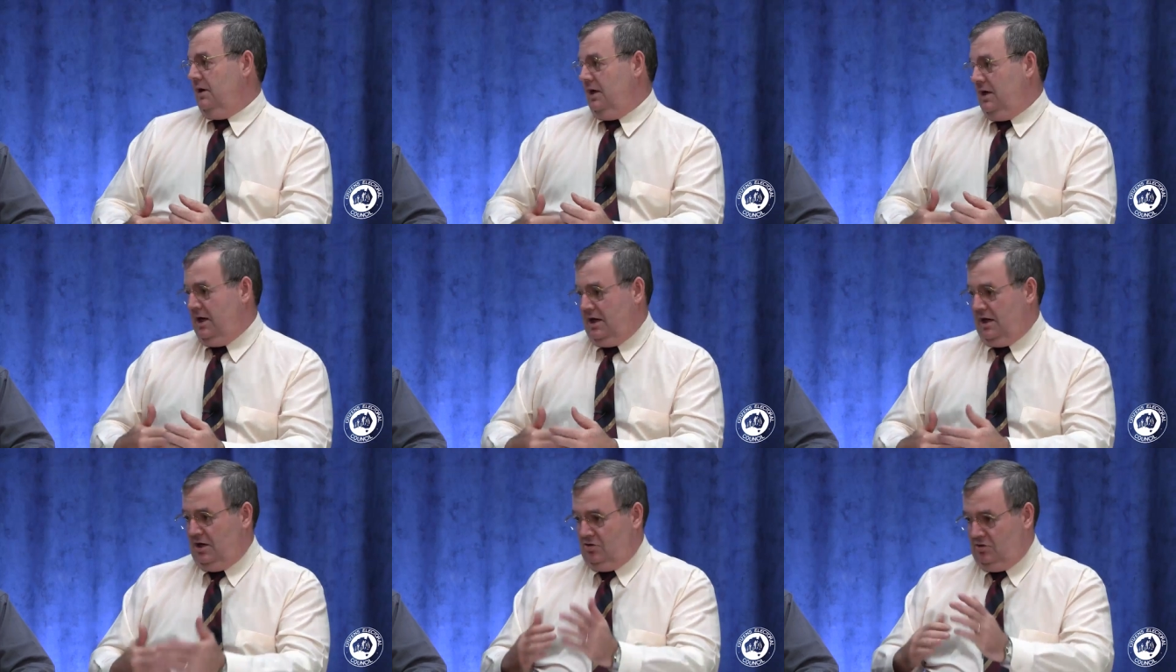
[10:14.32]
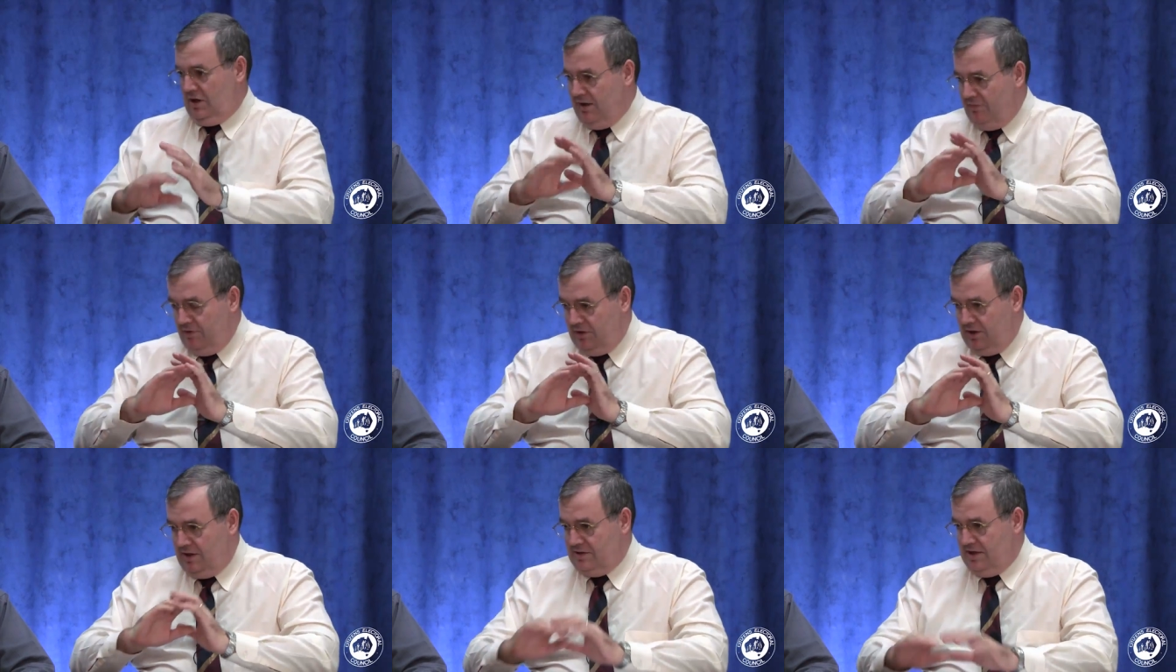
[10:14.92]
in our country.
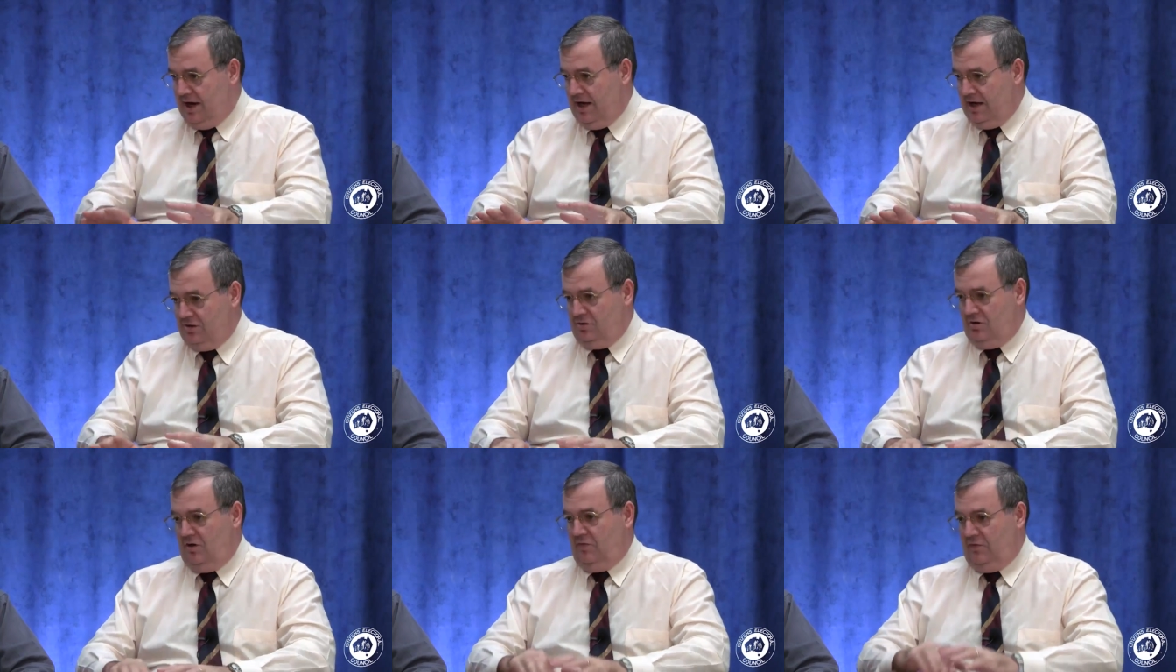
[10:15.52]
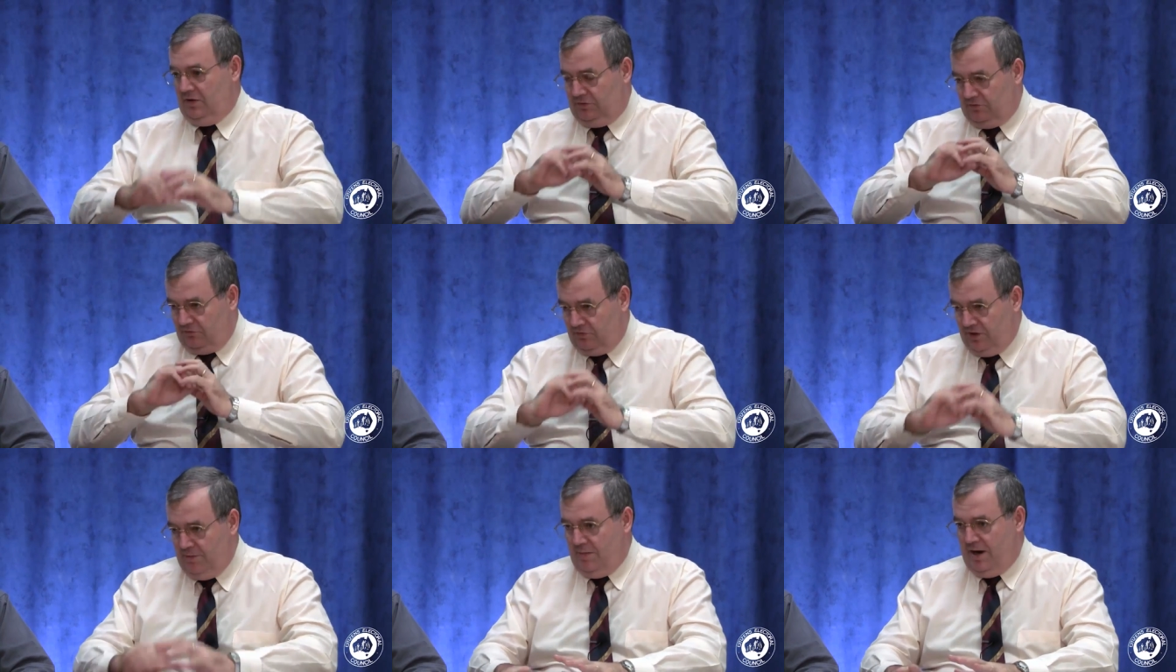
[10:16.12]
Everything is hands-off, let the
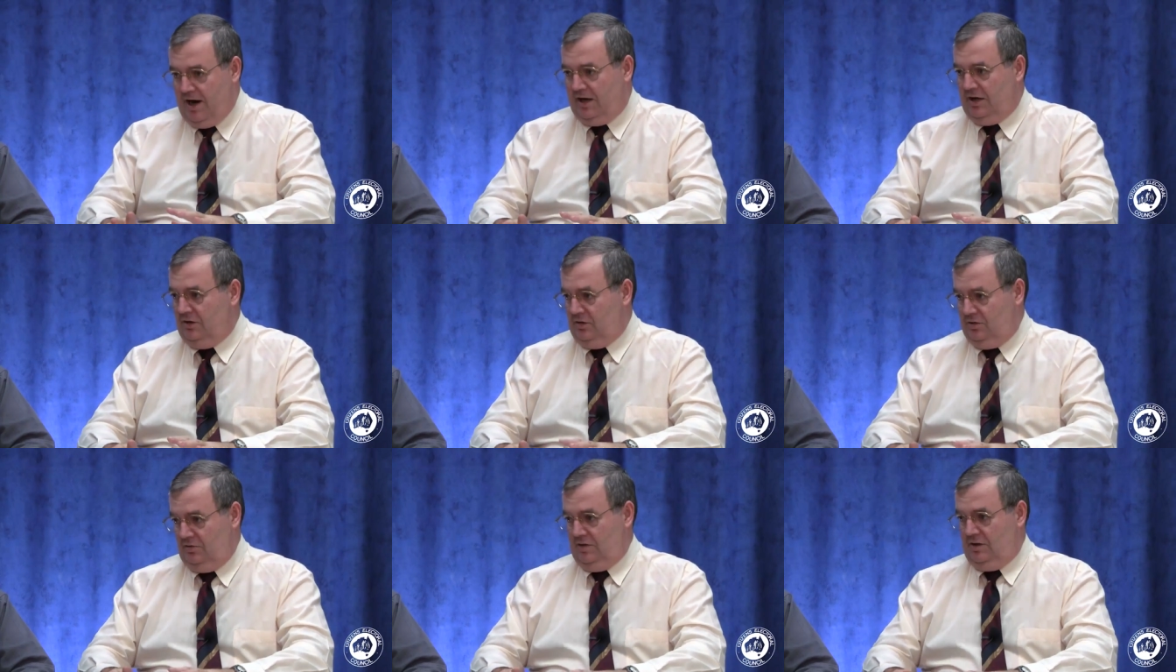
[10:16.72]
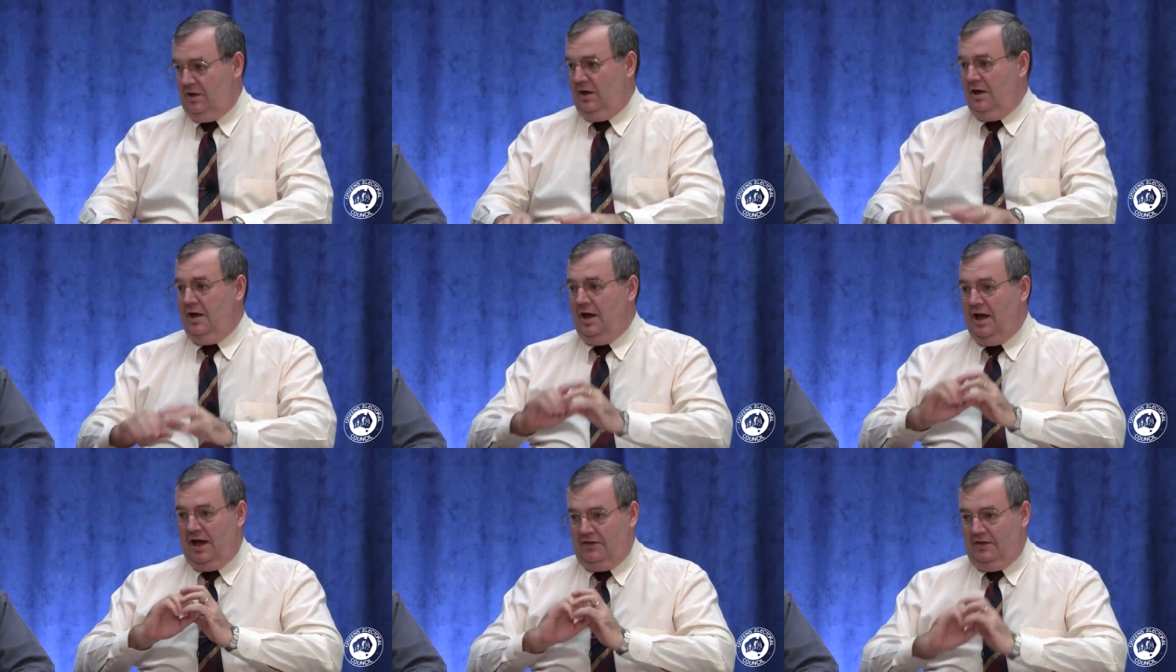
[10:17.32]
free market do it,
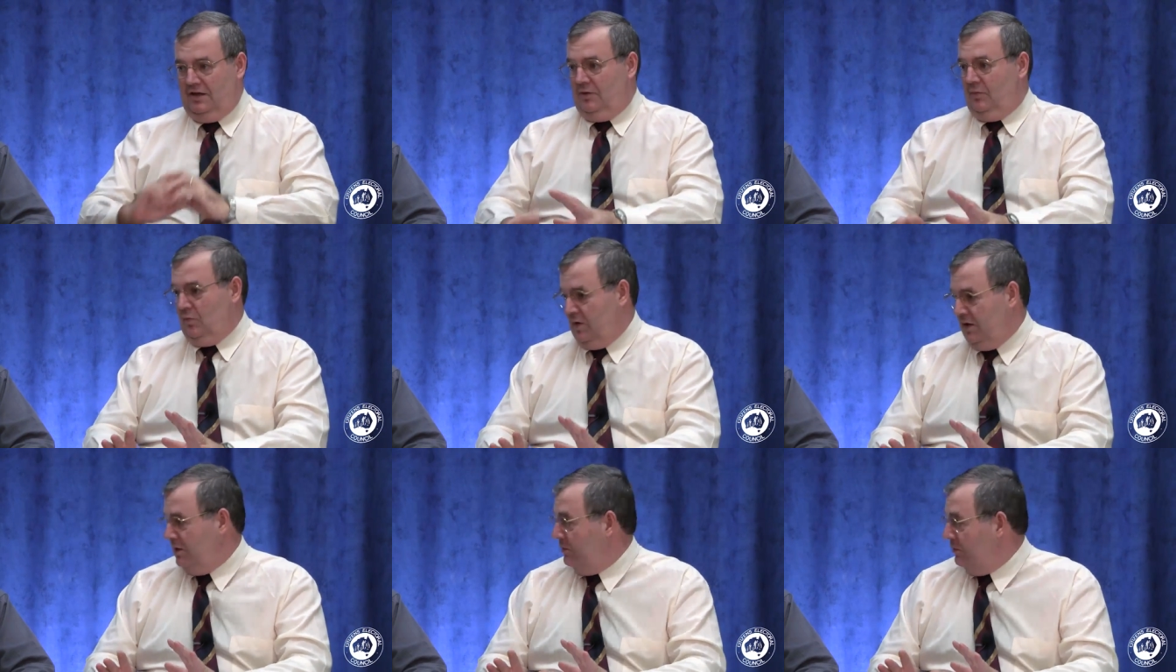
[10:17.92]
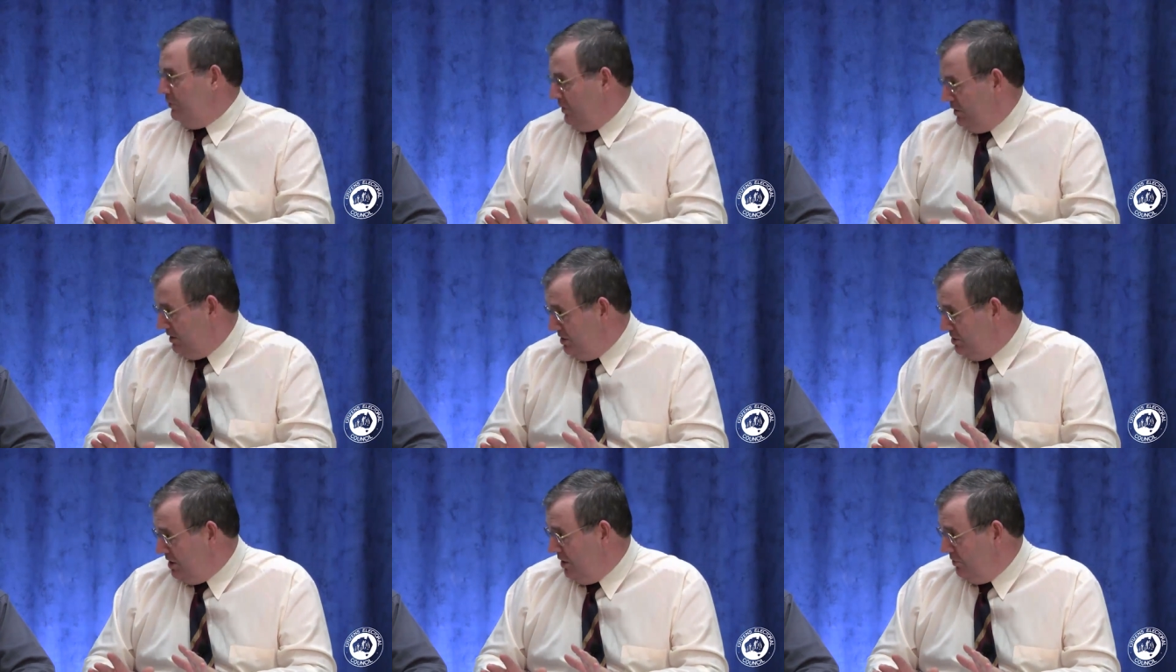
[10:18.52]
and then when, when
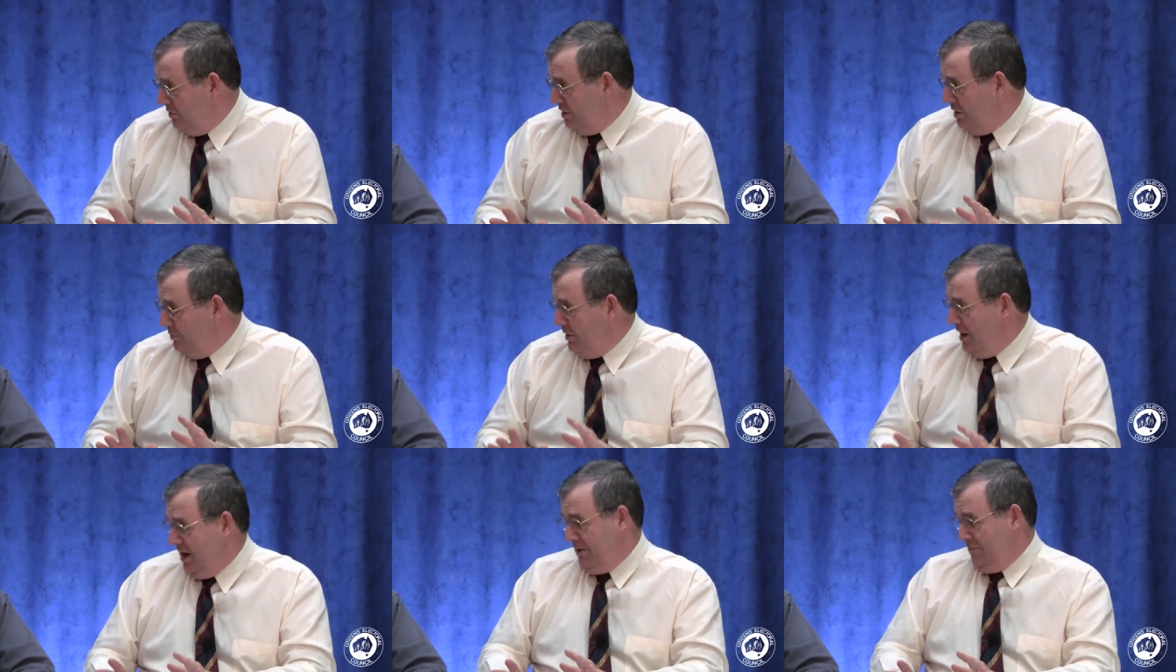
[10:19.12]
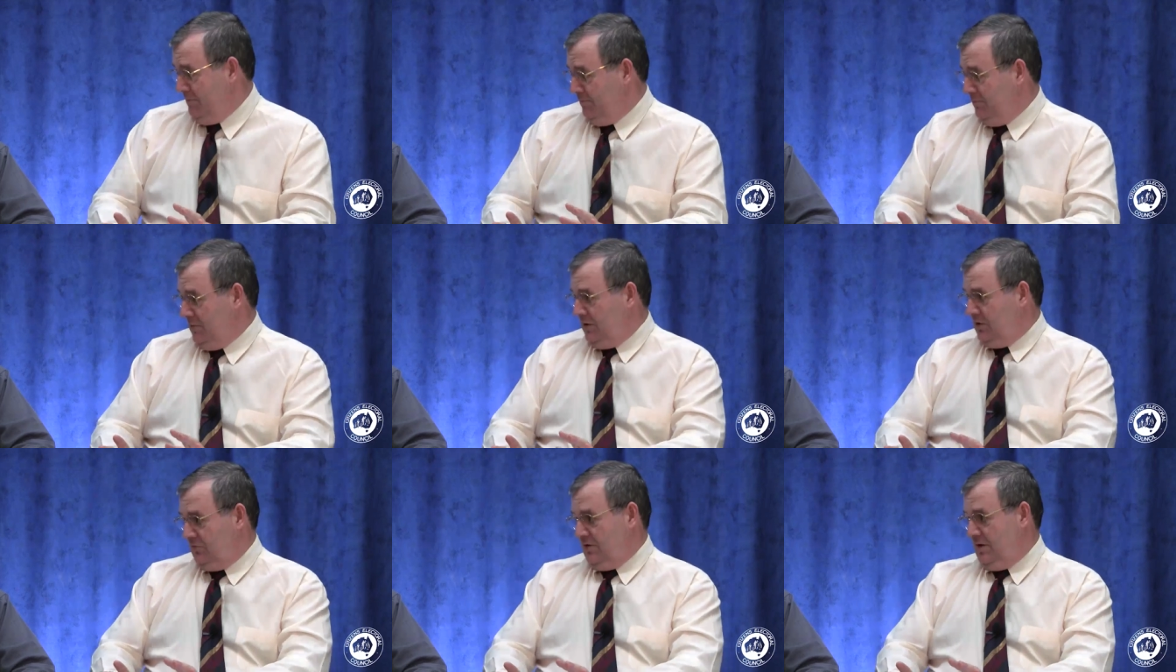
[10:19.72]
things go wrong, you blame
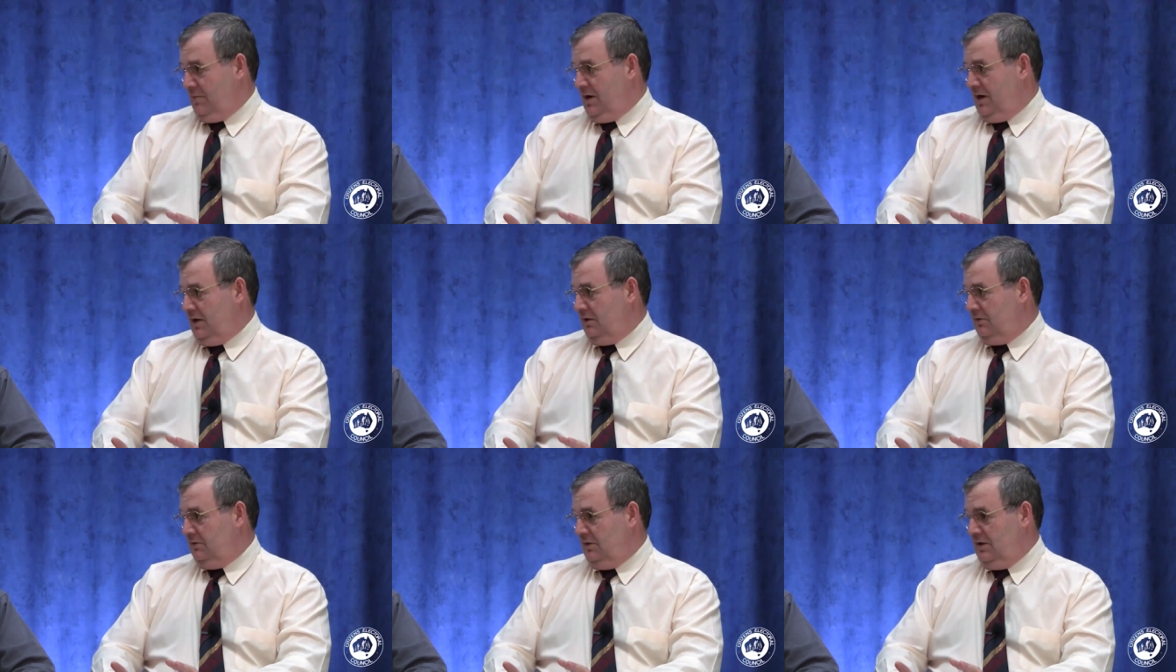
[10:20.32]
the free market.